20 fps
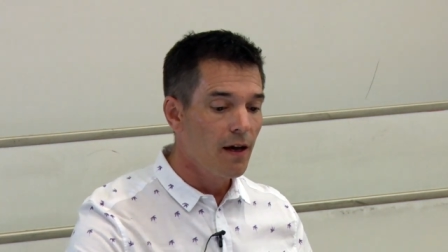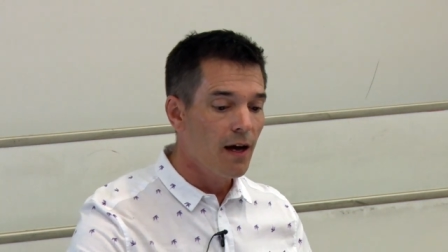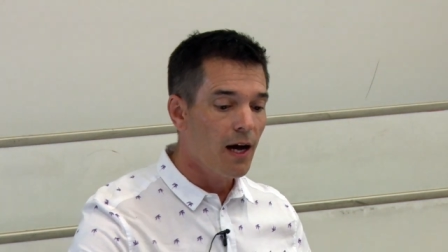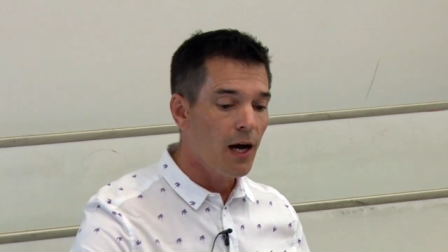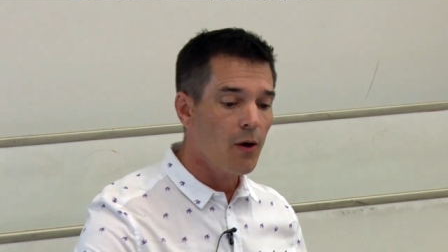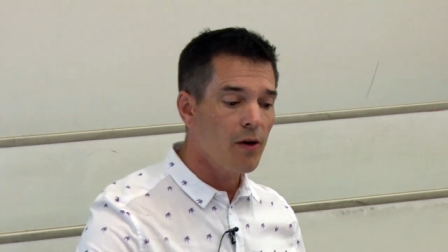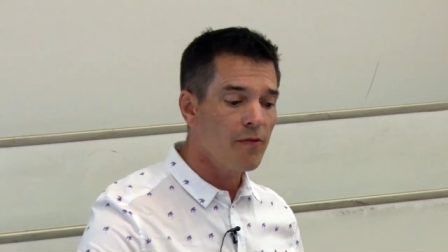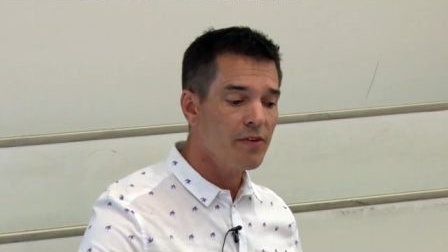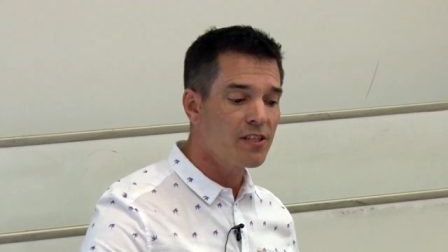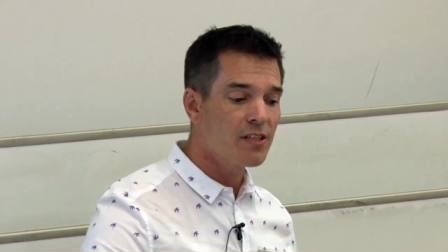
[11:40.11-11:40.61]

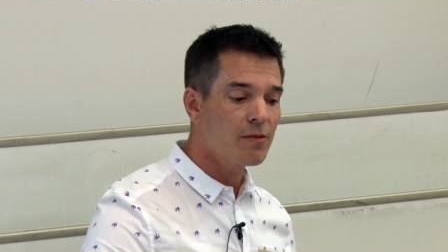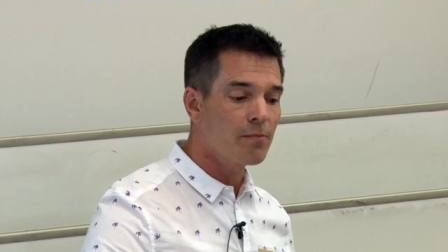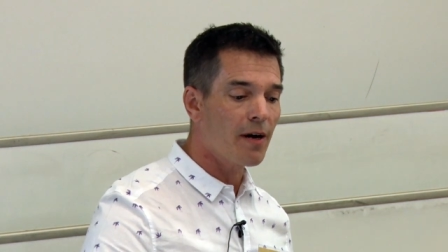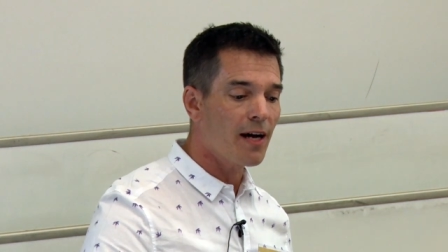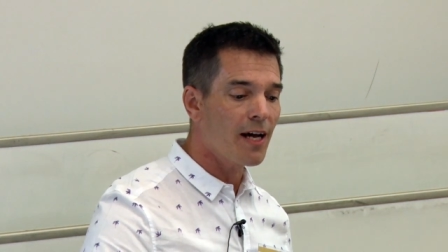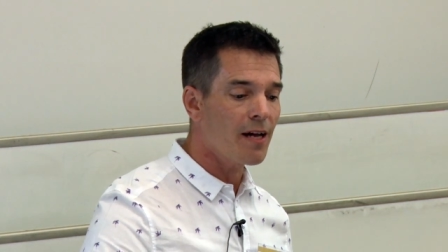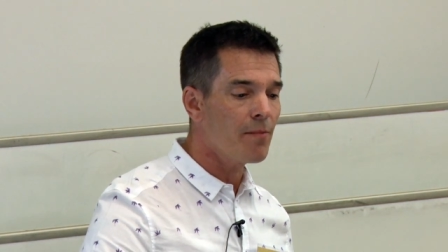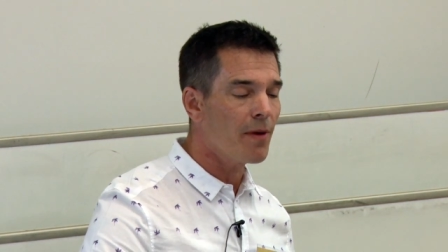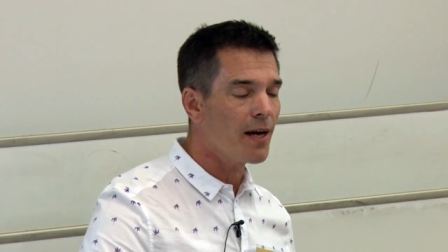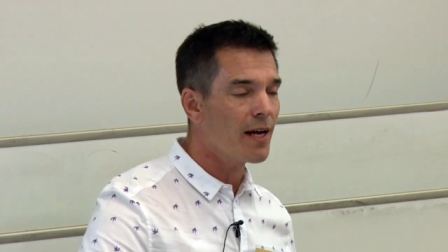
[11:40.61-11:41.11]
However, to
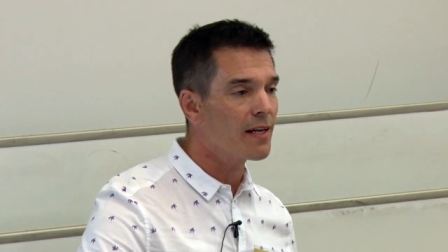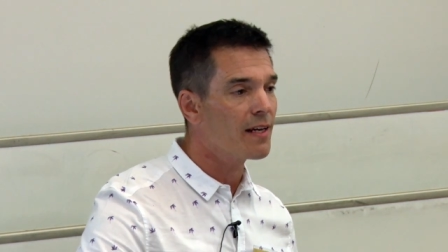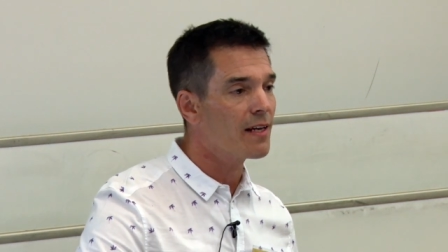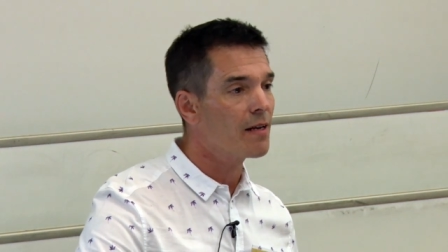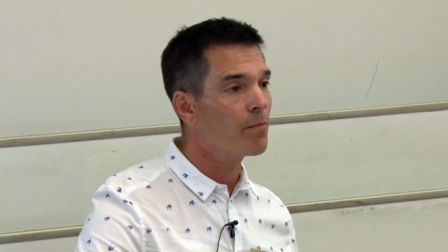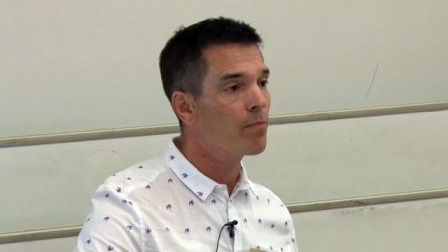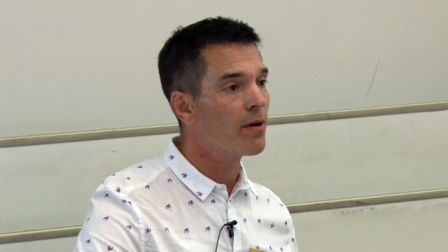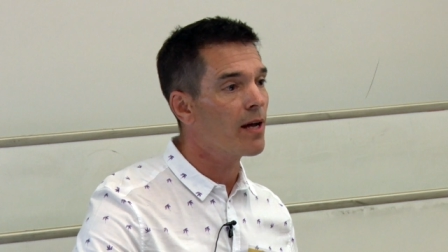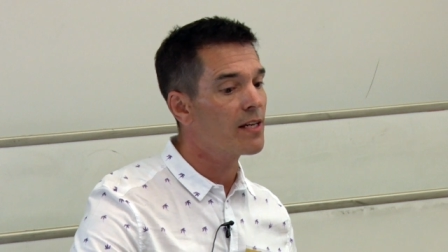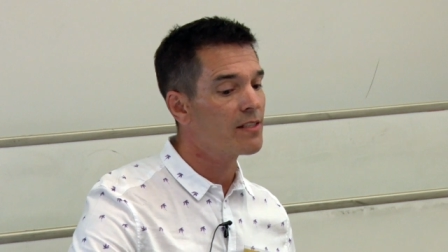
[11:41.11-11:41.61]
my mind, it
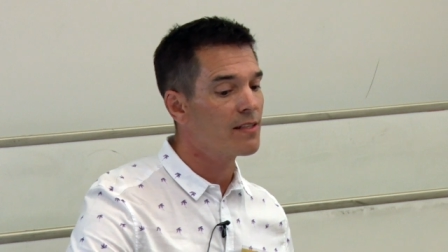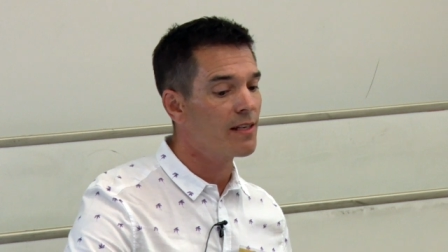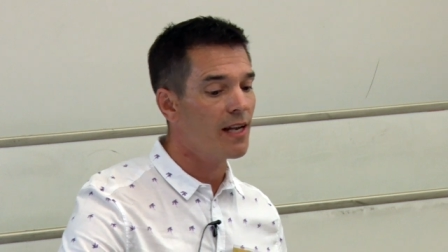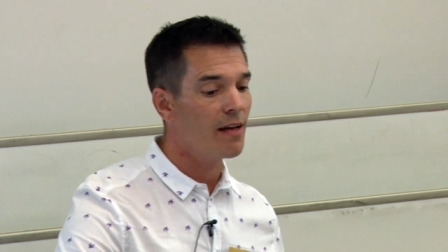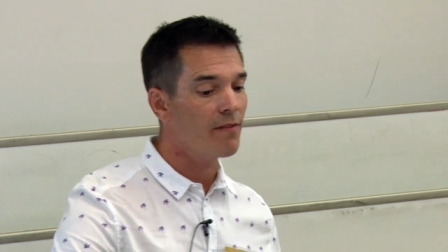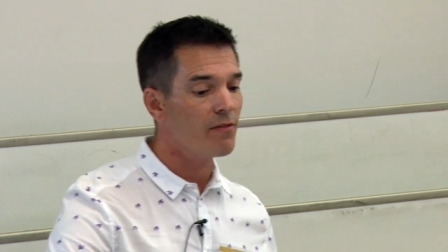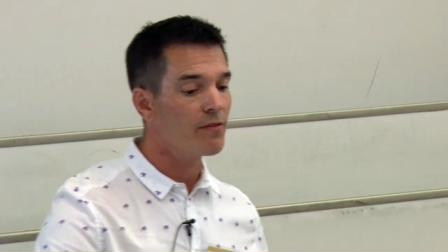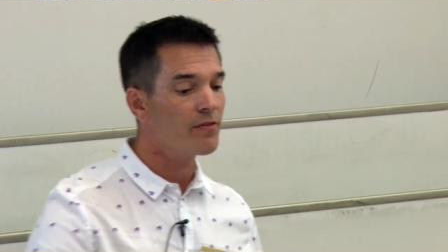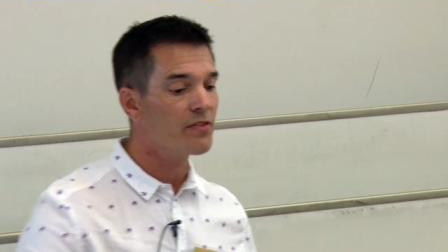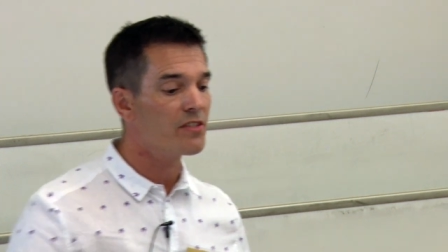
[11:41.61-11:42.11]
implies a
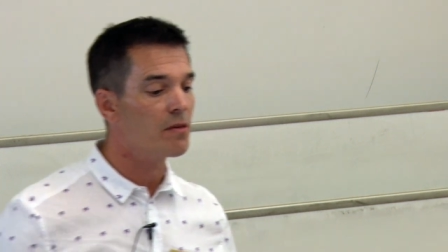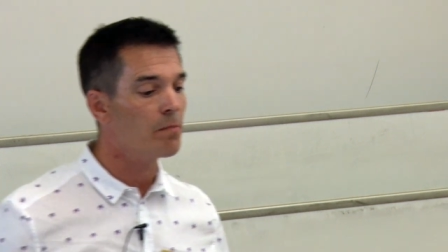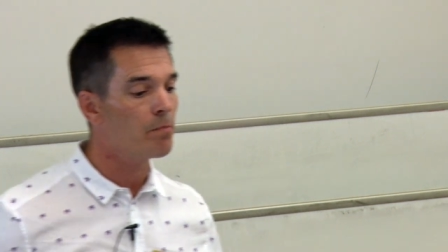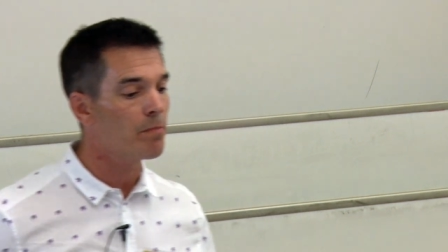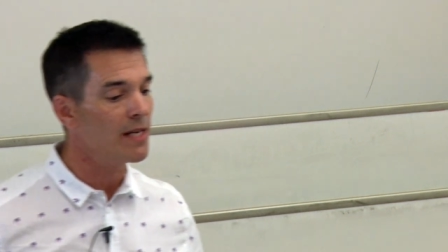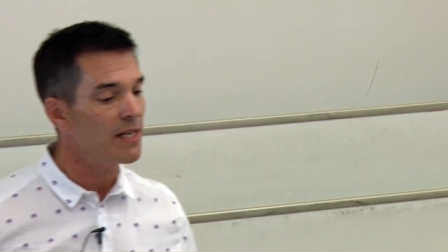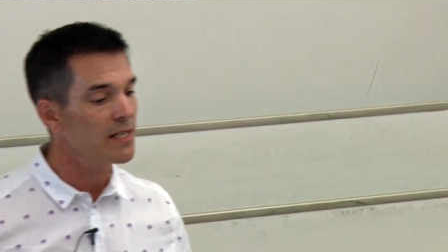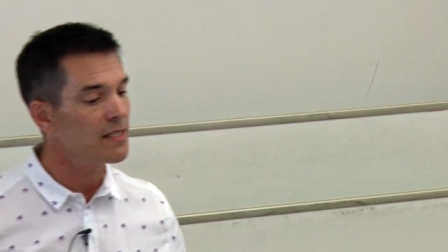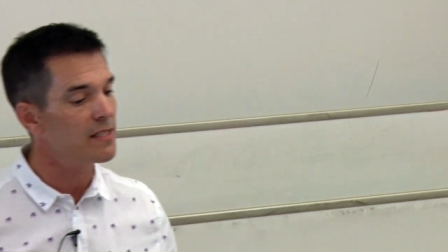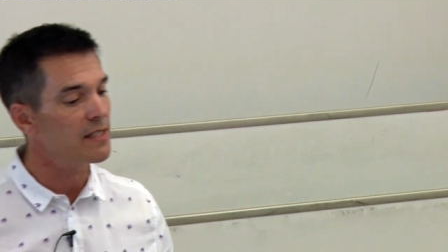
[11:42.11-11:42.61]
level of
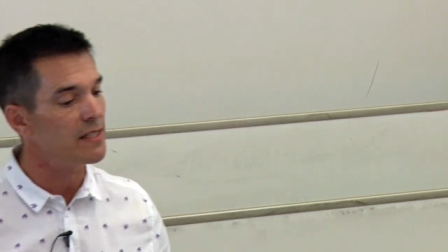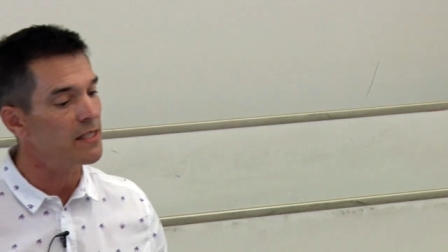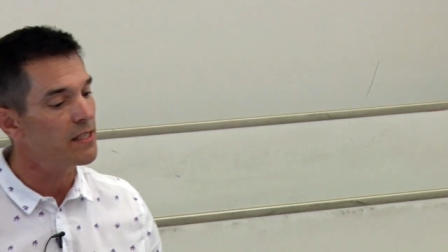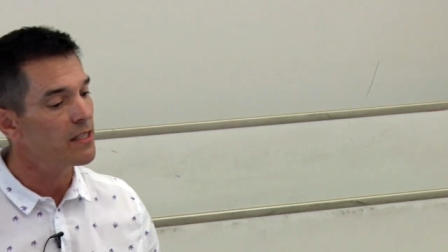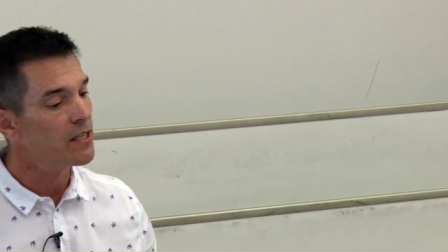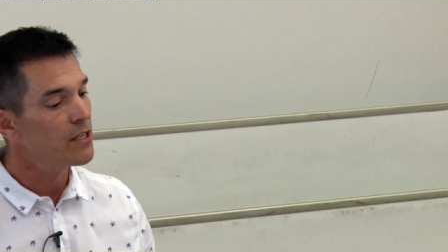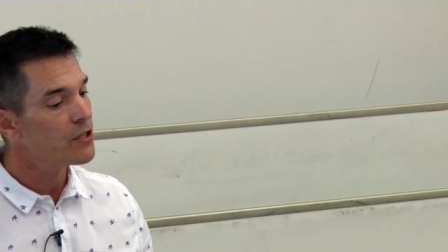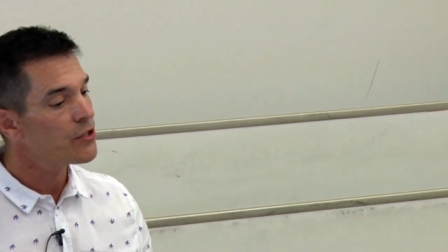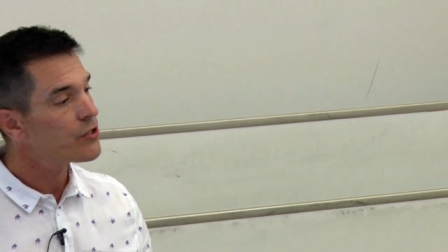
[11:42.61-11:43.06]
stability,